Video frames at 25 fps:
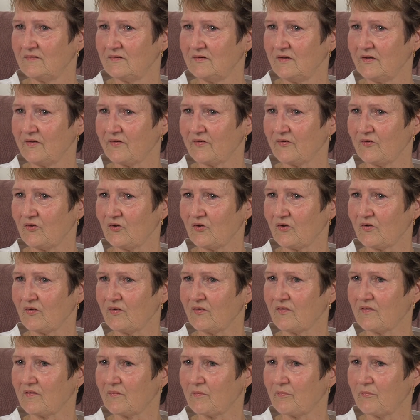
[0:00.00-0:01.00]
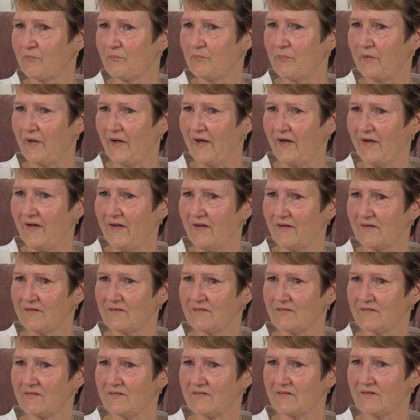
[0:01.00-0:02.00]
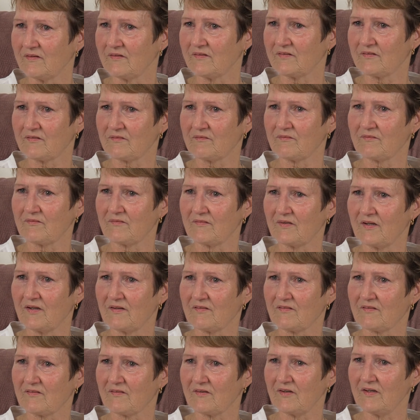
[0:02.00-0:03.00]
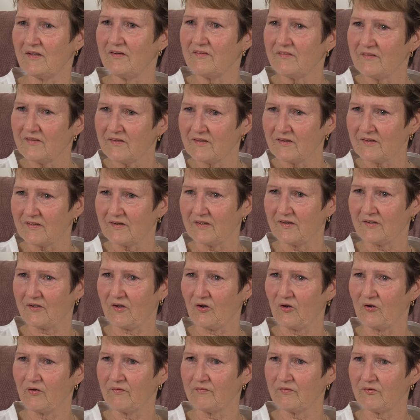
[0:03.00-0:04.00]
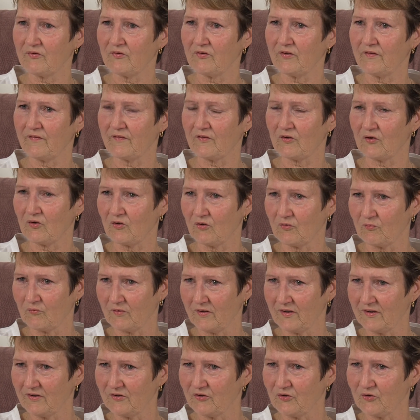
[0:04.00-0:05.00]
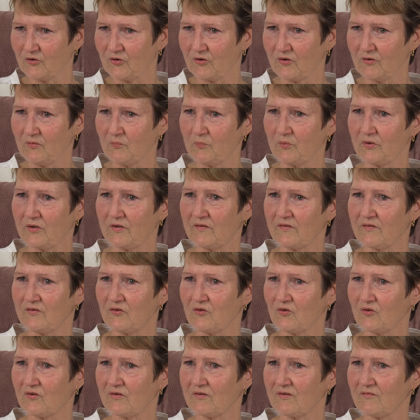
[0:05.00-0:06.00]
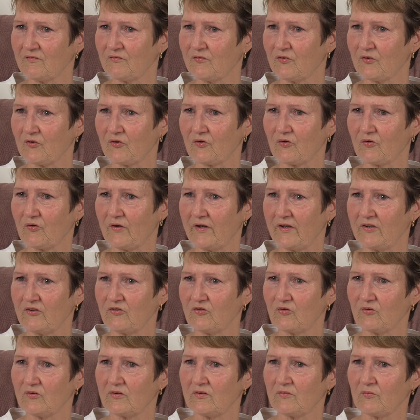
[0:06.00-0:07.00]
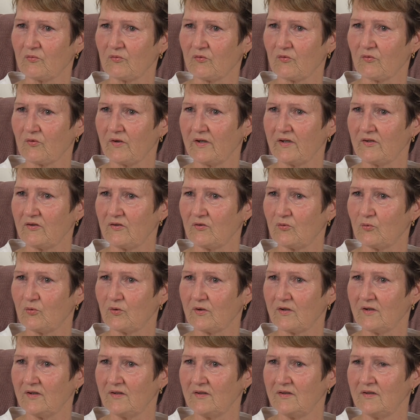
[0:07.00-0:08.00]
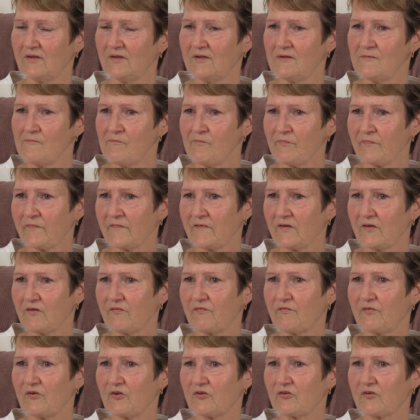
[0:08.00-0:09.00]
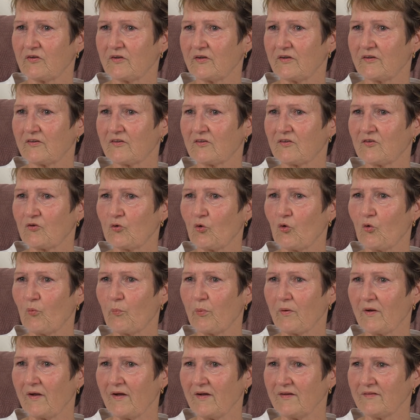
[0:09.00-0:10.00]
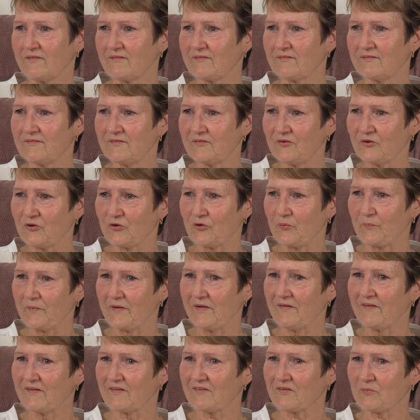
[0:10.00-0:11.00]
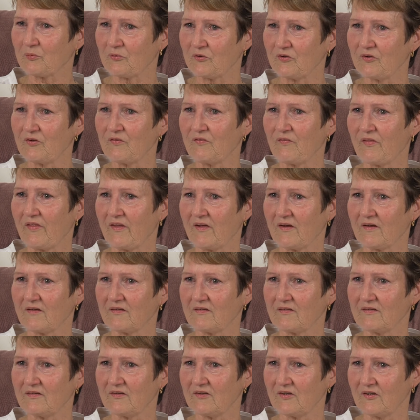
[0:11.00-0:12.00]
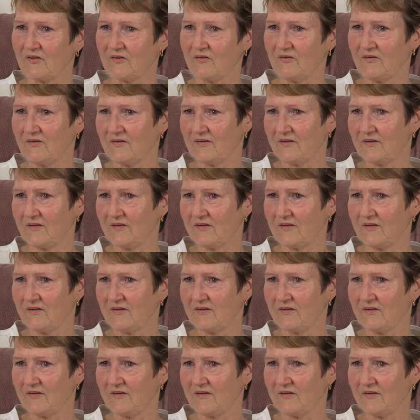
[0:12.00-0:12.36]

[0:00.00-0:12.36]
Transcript: It's not as bad as it's easy to get over in the long run, But it's not for a granddaughter. It's your blood, you know what I mean? That's what you think, And